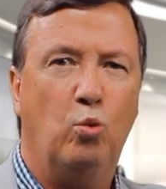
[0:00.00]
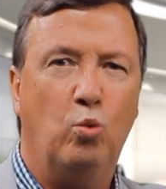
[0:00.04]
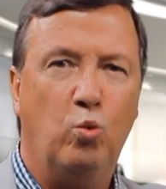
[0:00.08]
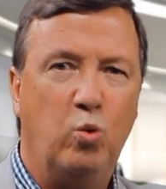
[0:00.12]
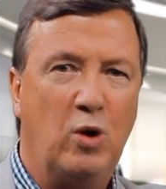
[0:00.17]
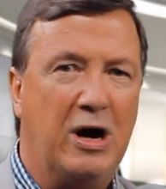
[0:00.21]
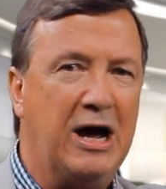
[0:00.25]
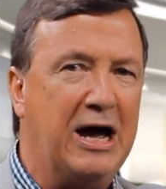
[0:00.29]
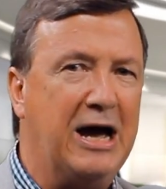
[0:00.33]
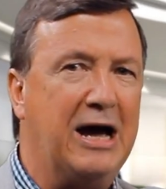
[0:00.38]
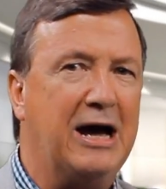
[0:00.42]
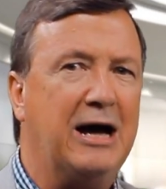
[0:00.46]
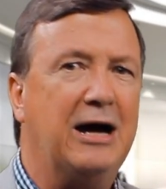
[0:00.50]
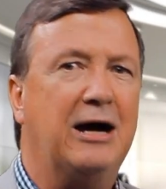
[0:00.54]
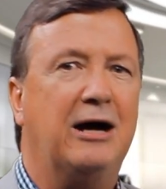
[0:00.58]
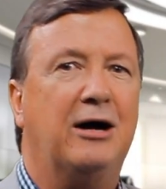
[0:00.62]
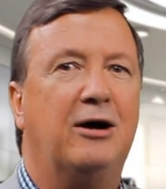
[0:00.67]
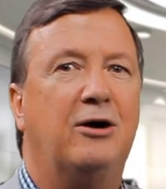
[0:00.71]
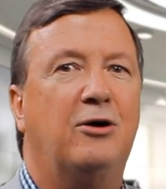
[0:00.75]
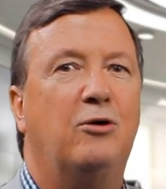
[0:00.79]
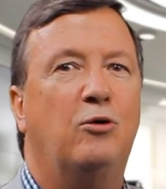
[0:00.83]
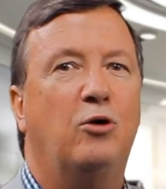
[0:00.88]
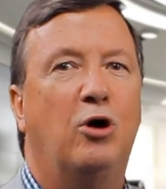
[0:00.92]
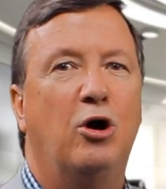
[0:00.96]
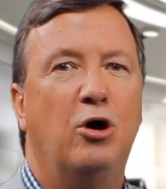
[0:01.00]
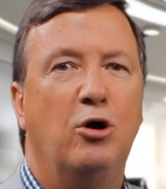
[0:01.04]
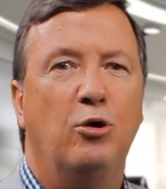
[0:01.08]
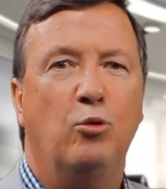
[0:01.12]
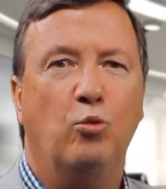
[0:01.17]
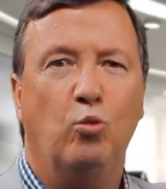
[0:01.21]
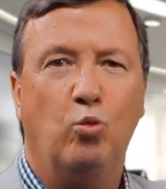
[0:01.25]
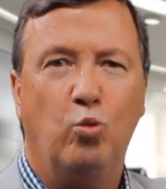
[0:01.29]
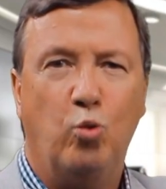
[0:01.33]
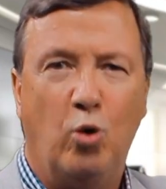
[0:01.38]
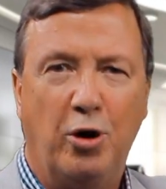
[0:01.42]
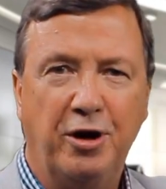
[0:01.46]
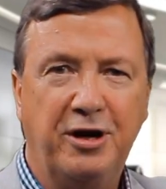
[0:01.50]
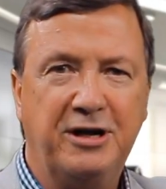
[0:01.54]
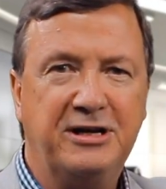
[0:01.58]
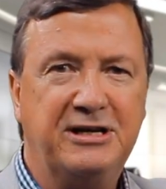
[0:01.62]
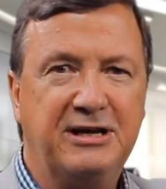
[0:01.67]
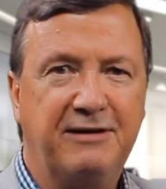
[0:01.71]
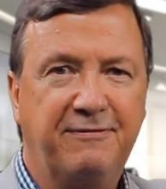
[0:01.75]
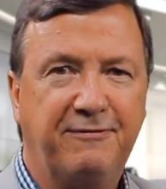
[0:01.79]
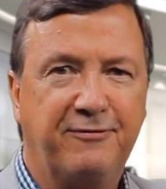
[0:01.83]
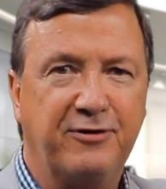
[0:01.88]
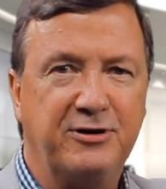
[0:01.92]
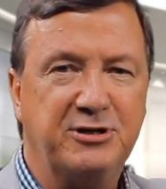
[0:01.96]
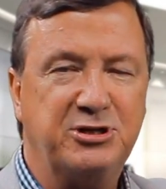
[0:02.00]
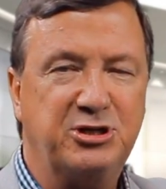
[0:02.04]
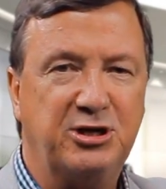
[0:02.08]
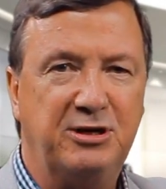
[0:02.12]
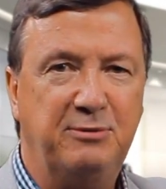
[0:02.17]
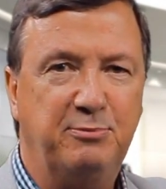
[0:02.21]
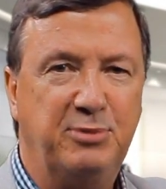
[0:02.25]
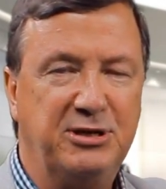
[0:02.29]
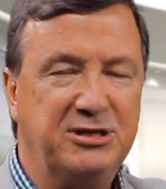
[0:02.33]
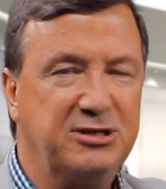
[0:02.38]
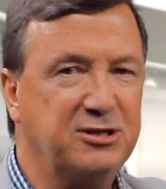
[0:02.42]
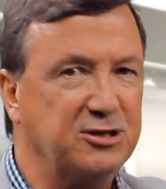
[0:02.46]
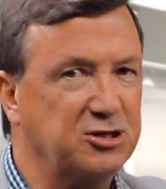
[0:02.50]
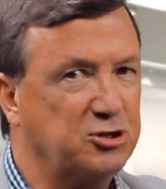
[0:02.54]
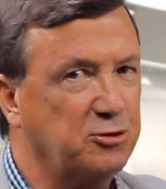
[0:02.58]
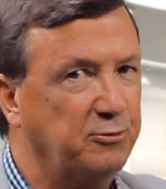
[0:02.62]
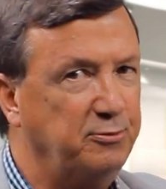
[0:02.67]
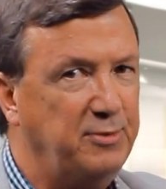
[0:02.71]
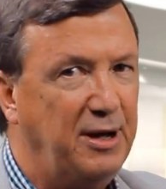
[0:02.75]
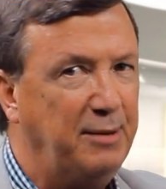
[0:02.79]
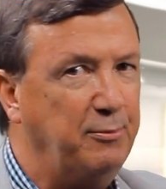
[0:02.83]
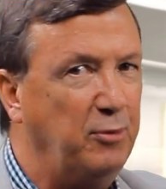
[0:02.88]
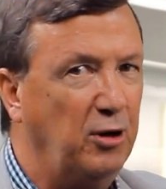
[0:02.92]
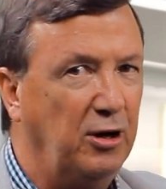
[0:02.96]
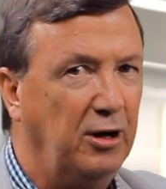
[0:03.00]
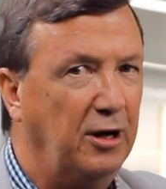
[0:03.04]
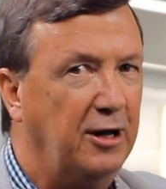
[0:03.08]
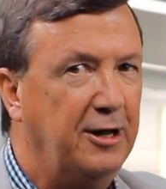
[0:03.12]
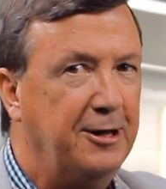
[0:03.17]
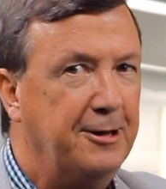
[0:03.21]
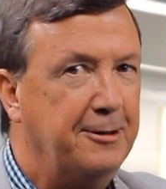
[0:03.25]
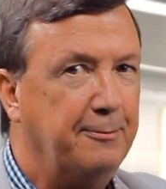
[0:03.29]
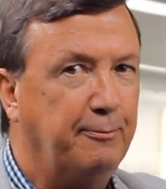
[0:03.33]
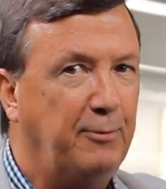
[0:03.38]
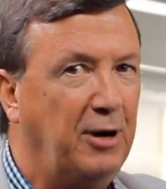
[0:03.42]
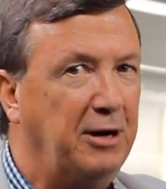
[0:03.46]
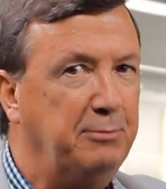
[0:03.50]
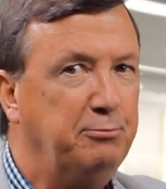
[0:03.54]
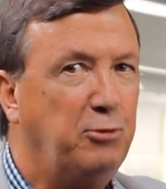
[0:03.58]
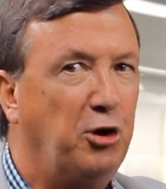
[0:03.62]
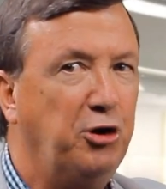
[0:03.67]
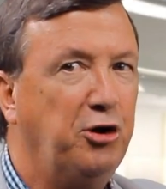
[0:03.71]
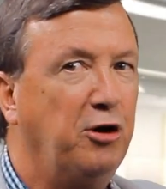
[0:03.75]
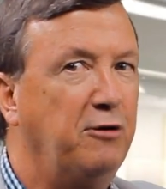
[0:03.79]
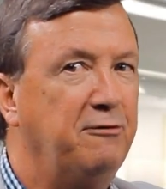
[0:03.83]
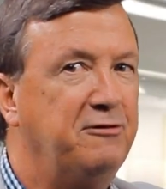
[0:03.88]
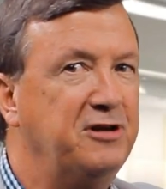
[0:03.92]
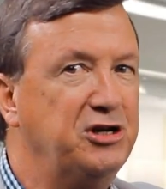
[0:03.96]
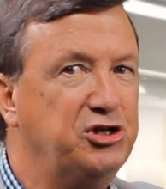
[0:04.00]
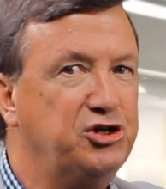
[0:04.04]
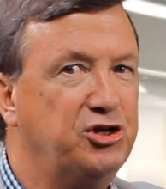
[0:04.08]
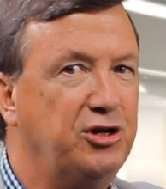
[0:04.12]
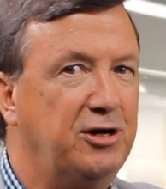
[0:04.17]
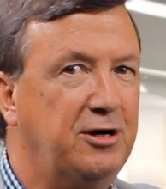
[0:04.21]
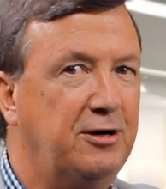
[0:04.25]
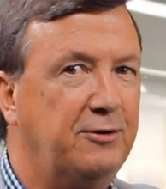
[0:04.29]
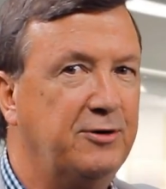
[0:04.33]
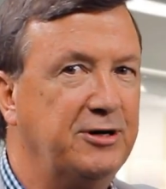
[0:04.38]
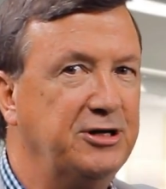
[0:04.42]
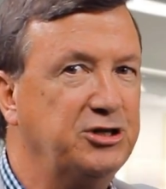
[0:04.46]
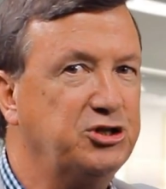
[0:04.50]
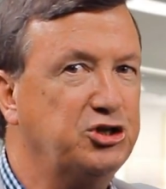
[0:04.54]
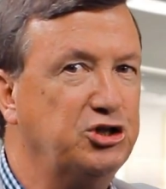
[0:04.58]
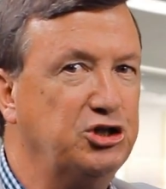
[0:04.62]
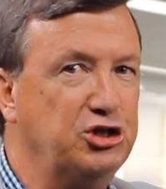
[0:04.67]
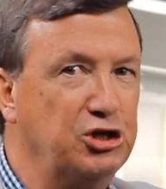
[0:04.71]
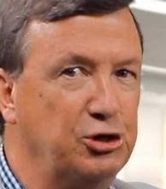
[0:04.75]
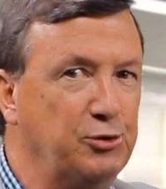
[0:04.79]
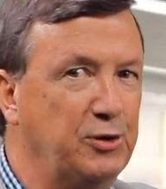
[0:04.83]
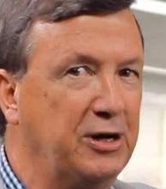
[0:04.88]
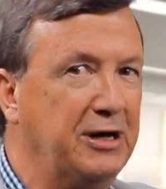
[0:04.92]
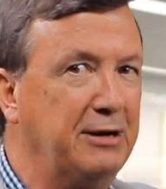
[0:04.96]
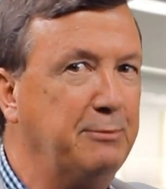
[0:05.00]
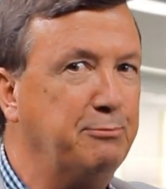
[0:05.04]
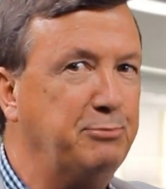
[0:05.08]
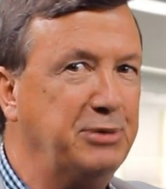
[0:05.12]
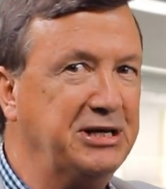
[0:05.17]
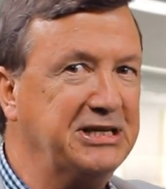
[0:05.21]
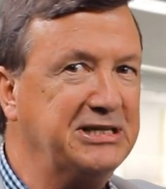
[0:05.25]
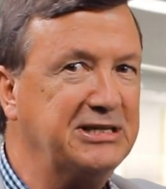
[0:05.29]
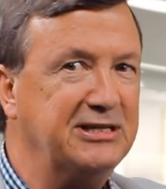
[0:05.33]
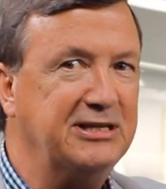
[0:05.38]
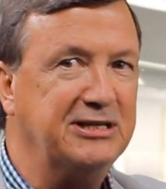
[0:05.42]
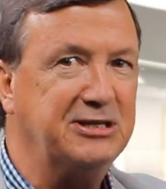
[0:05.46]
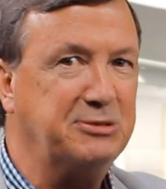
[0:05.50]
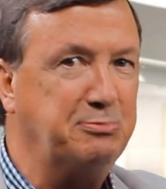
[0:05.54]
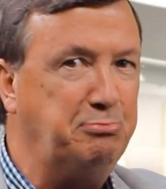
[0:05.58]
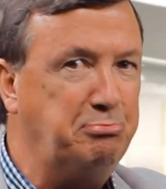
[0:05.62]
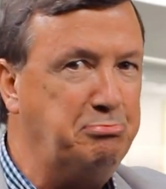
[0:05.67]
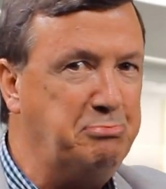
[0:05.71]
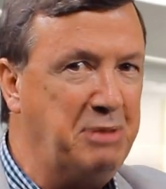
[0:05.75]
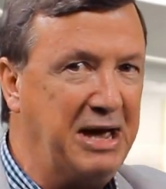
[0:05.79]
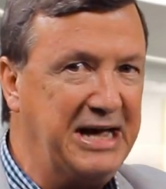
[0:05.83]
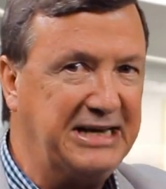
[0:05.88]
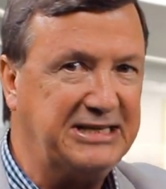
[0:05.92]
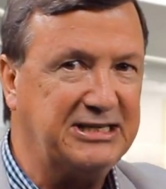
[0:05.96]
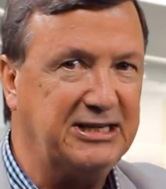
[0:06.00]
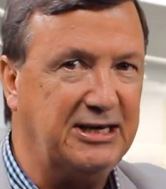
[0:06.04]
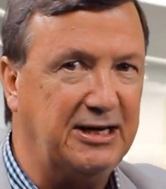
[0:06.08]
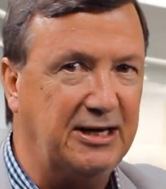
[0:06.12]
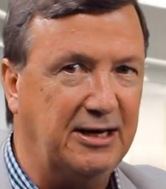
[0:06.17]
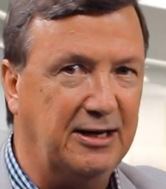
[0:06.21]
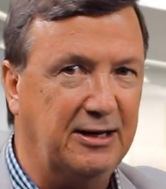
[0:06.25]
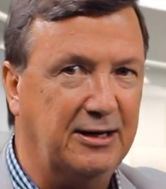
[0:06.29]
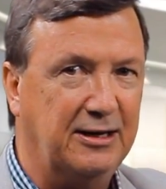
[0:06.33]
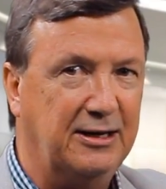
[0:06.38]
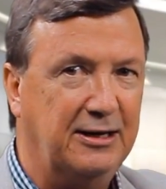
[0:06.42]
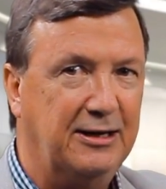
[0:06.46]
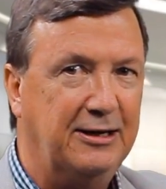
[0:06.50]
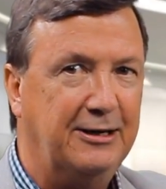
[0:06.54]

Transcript: Wow, what a difference in business. Remember, my motto this year is doing business better.